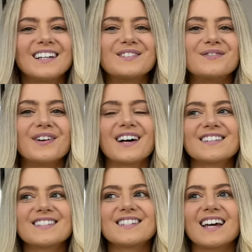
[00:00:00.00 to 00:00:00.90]
to
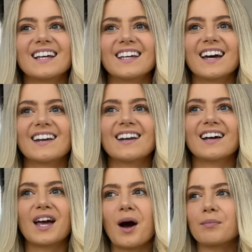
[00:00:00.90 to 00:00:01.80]
invest and get a
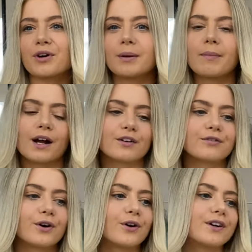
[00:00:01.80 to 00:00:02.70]
camera and a
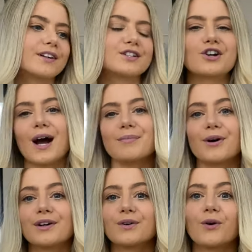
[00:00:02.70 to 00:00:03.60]
microphone and a
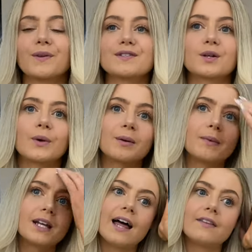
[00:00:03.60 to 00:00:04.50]
tripod and all this
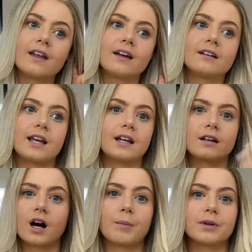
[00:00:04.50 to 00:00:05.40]
equipment and then in a
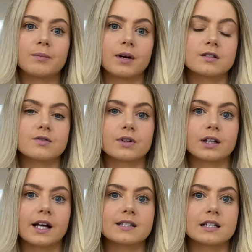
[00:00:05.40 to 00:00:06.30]
couple of months
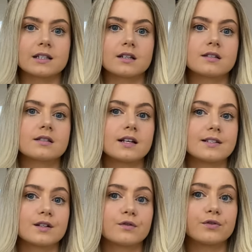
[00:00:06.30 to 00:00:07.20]
realize that this
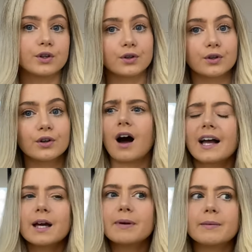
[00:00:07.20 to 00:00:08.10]
isn't for you. I
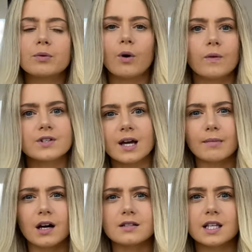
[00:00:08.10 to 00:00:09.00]
get people all the time
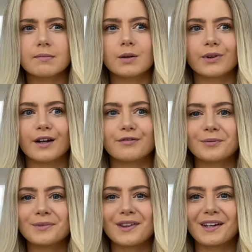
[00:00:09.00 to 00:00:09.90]
asking me what I
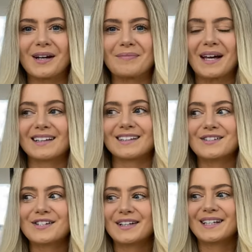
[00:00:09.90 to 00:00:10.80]
film with, and I'm like,
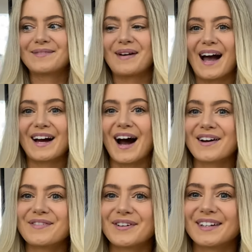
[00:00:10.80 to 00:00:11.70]
literally my
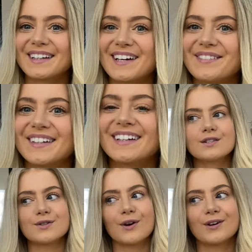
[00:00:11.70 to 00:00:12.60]
iPhone 11.
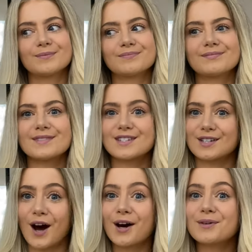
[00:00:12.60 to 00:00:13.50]
So
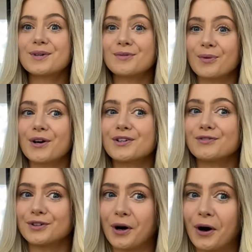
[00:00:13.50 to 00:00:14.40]
start with what
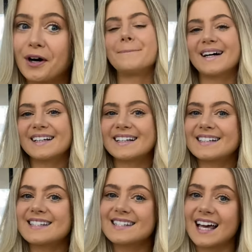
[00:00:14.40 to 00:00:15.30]
you've got. But
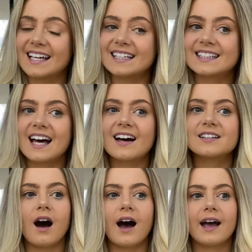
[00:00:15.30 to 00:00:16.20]
in saying that,
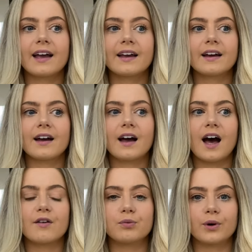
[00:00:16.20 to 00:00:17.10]
I
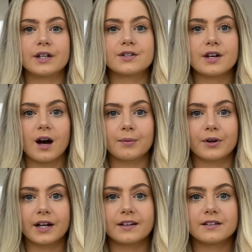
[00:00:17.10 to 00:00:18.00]
have wanted to
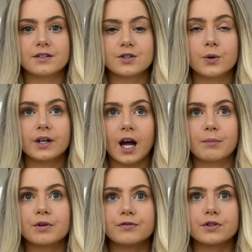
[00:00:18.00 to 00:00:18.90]
upgrade to a
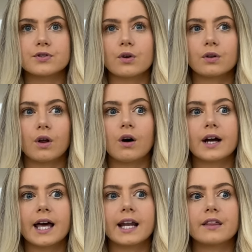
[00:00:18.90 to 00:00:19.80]
camera for so long,
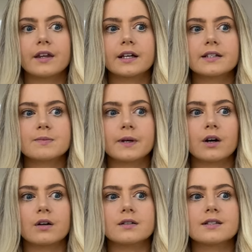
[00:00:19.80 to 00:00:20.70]
and I think it's
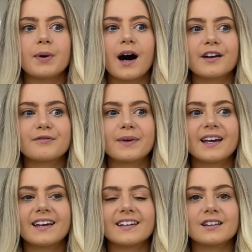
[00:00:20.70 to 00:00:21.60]
because part of
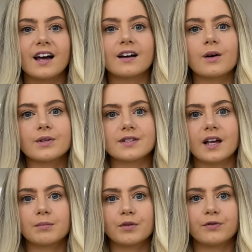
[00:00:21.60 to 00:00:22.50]
me, like I was
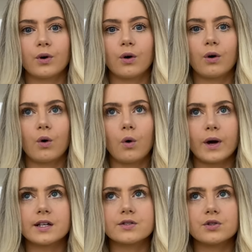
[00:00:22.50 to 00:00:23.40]
saying before,
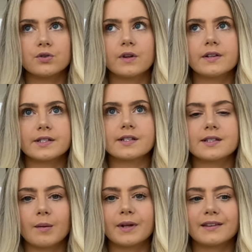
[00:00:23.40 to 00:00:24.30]
always knew that this is
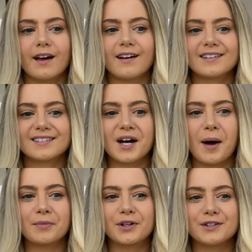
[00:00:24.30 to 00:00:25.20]
something that
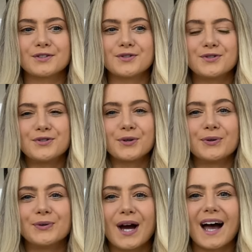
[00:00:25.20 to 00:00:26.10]
I'm gonna
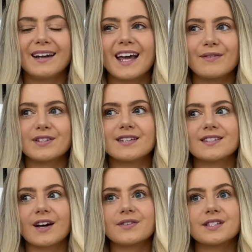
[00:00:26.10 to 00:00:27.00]
do, and ever since
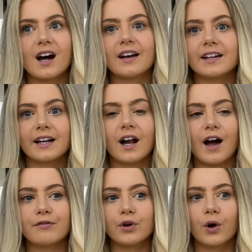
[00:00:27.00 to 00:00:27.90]
I've started it,
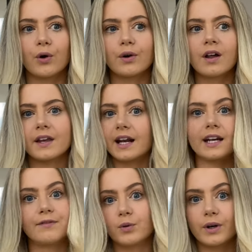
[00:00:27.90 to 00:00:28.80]
I've known that I
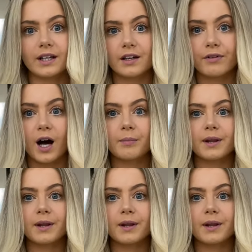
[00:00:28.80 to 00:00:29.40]
never want to give up.